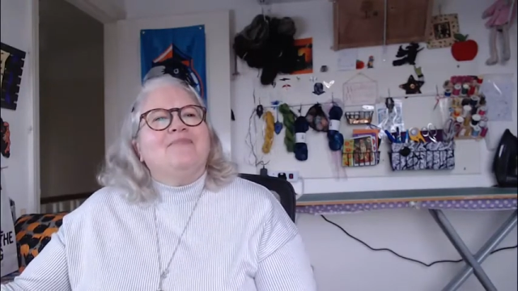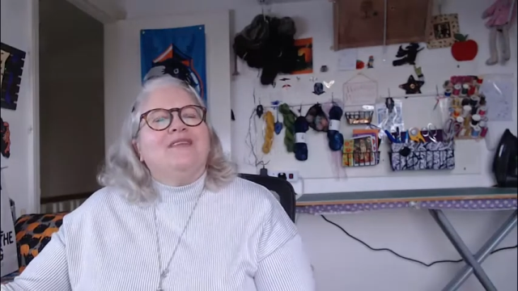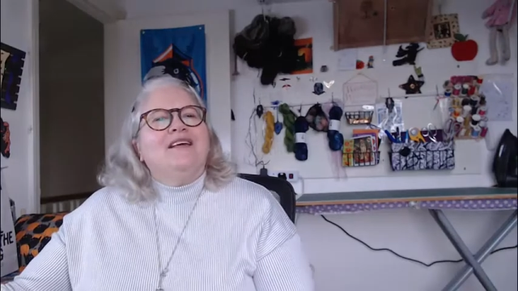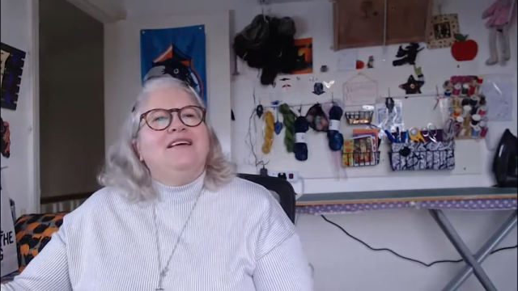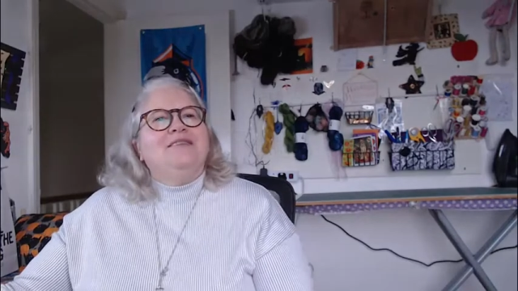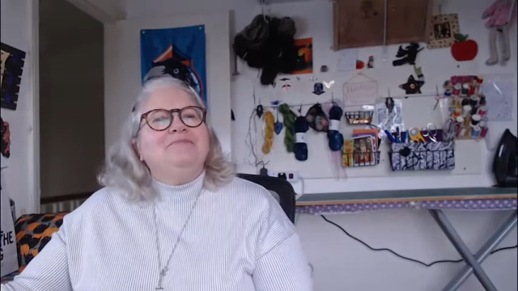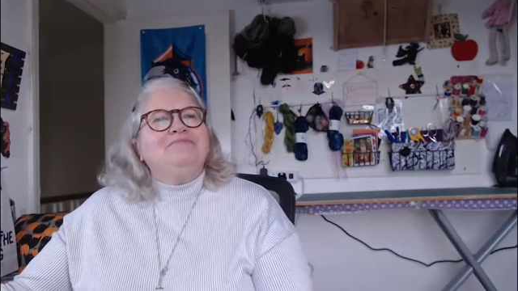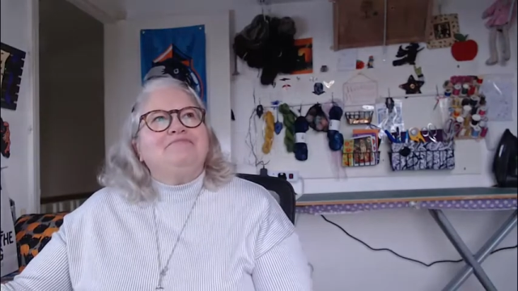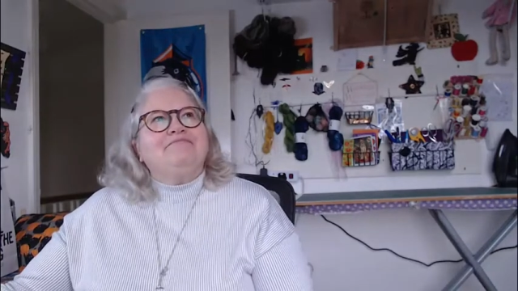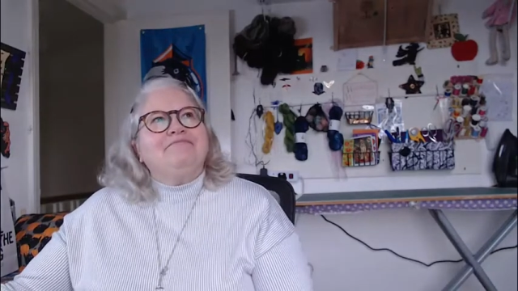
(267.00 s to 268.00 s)

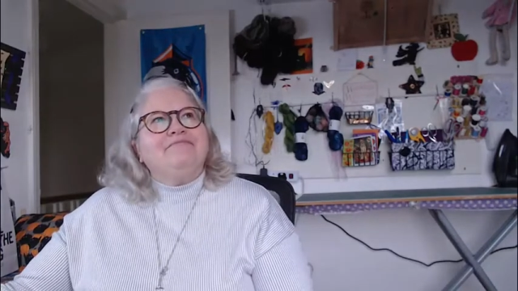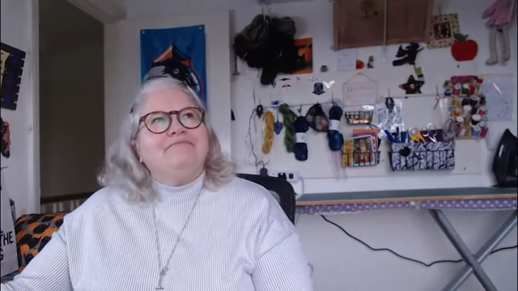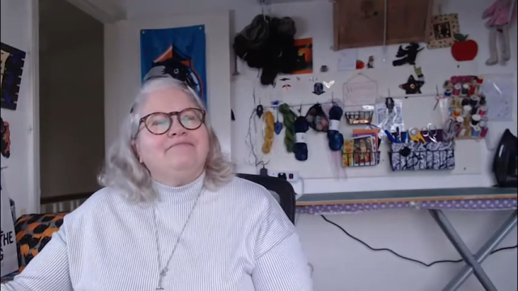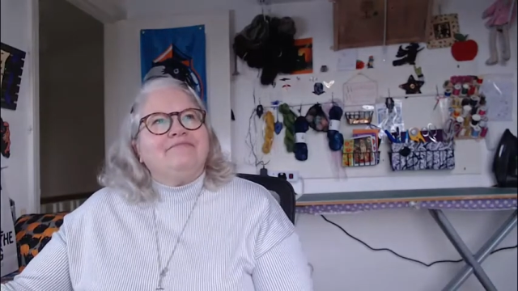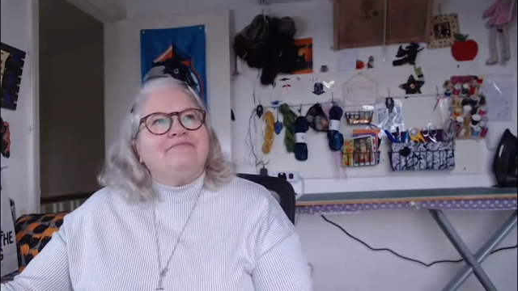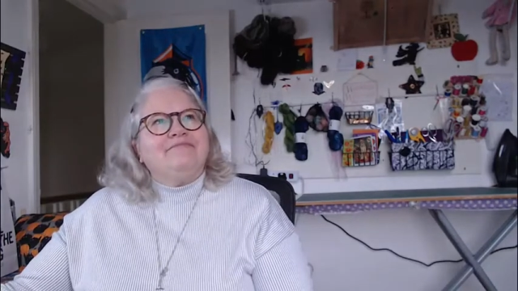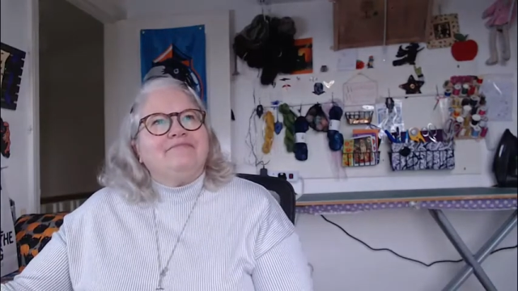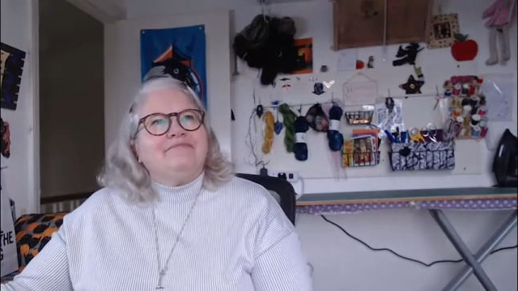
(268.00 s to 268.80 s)
No one is speaking in this clip.